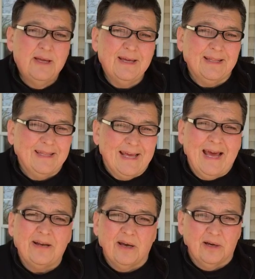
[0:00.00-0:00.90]
and
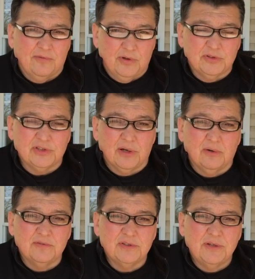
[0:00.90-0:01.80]
that not of
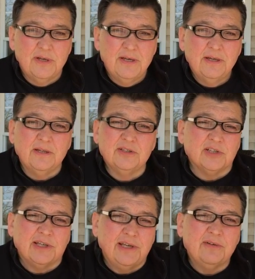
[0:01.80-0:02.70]
yourselves. It is
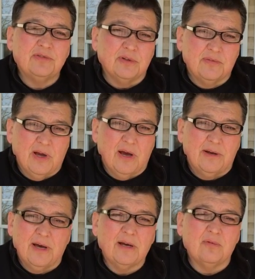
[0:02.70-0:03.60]
a gift of God,
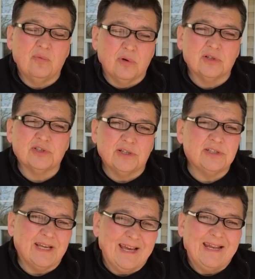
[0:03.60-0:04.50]
not of works,
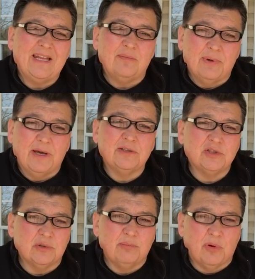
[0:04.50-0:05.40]
lest any man
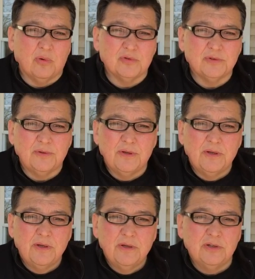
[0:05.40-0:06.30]
should boast.
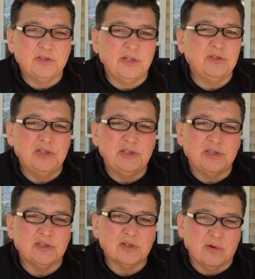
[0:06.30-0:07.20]
You see,
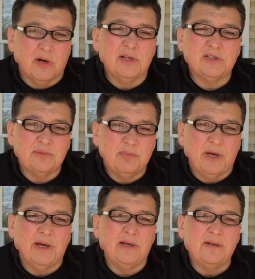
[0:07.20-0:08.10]
Jesus Christ
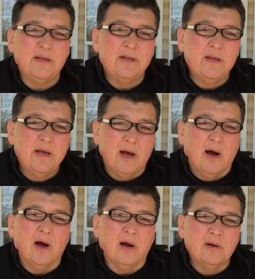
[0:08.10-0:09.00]
paid
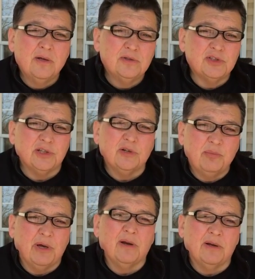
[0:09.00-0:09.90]
our sin
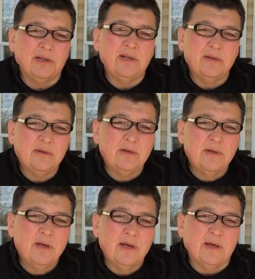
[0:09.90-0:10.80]
penalty,
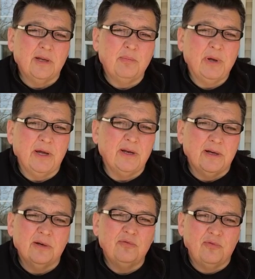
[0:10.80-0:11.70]
and he paid it
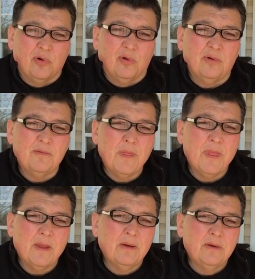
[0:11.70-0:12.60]
in full.
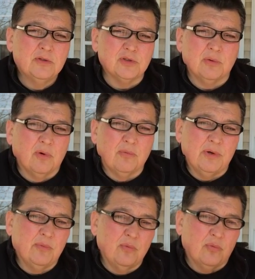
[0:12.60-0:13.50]
So when
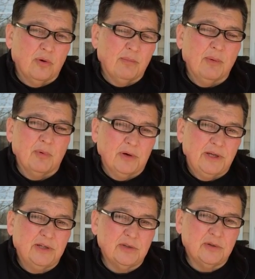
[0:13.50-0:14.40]
we remember
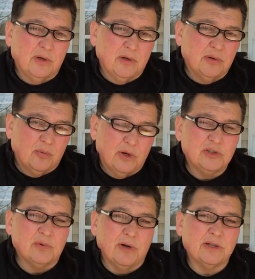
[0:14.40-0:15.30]
uh, the
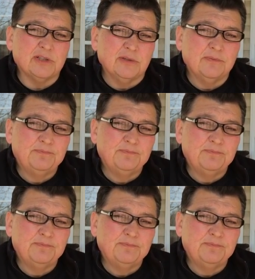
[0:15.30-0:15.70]
resurrection,